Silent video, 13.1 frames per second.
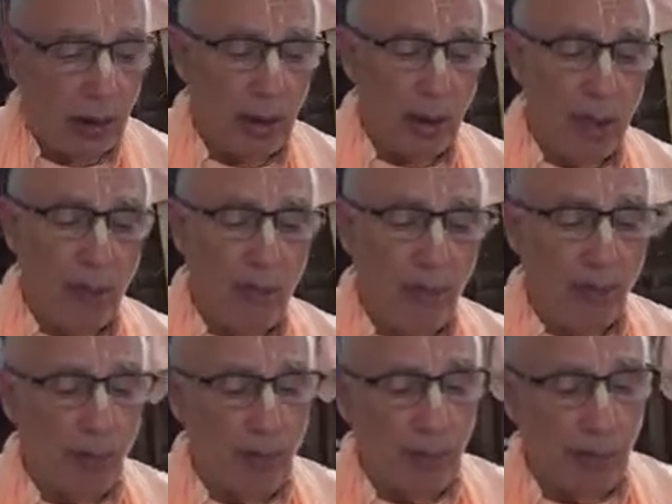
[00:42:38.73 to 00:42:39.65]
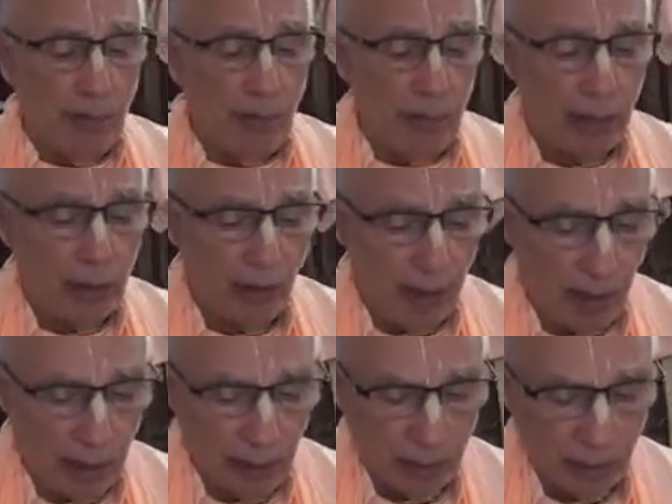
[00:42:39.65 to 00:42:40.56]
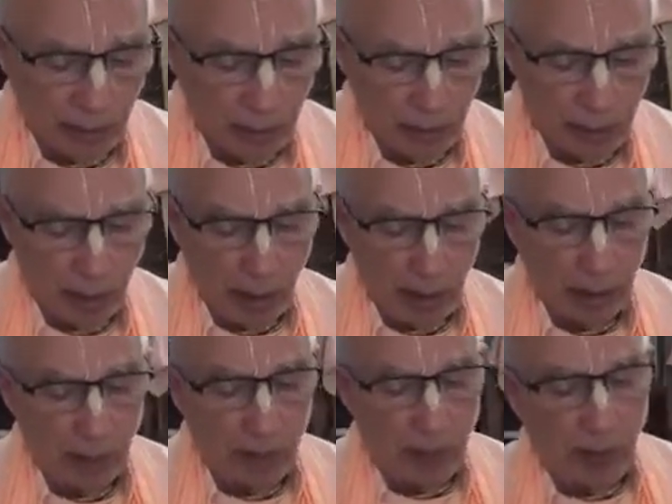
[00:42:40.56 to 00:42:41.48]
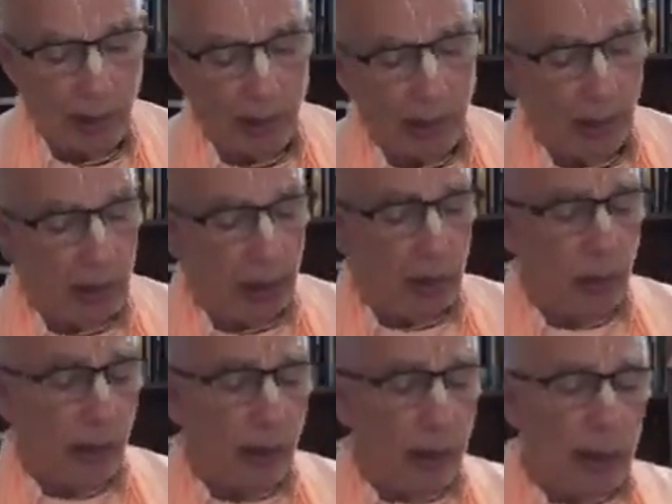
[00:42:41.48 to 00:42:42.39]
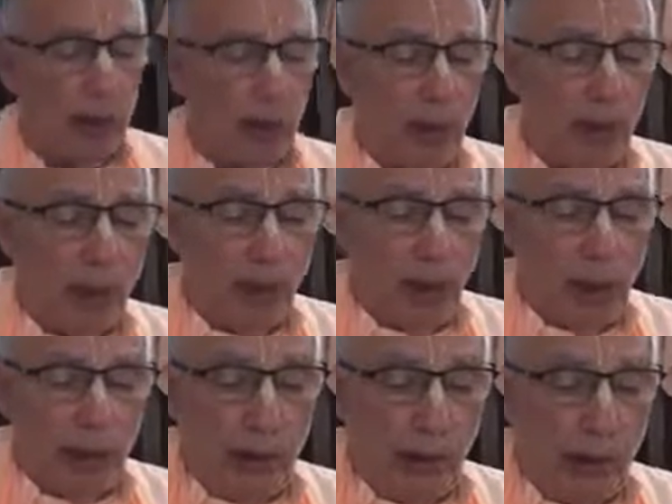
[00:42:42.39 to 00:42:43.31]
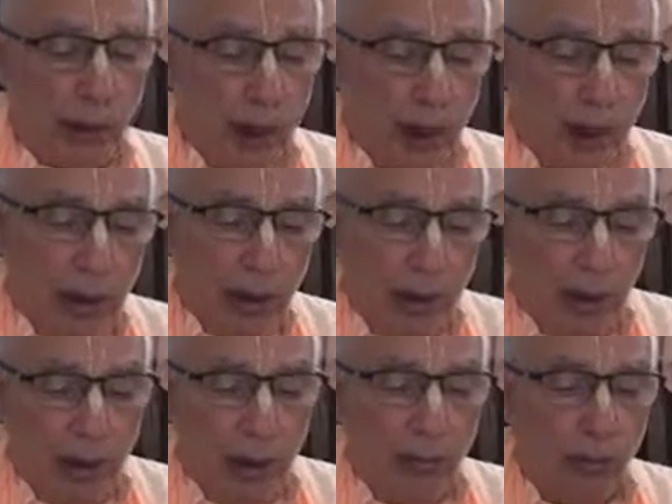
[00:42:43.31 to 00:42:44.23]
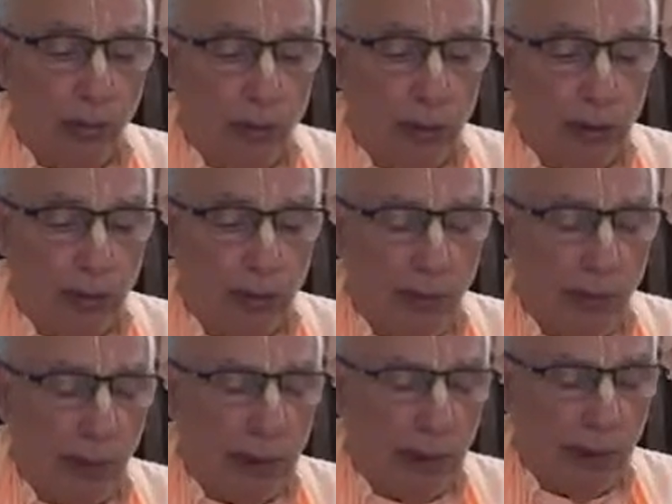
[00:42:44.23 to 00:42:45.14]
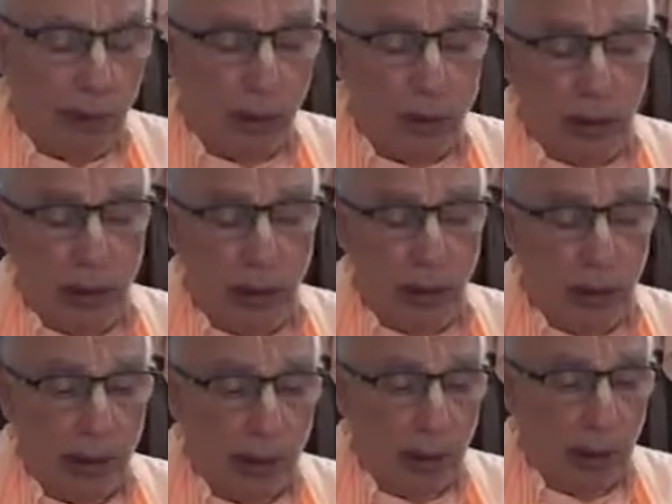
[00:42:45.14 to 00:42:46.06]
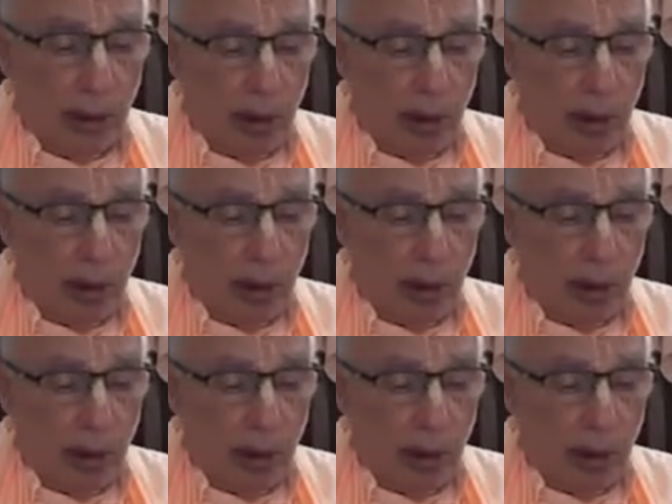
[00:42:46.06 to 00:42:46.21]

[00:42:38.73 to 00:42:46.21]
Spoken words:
Even with hundreds of mouths that could not express the transcendental pleasure she derives from my association.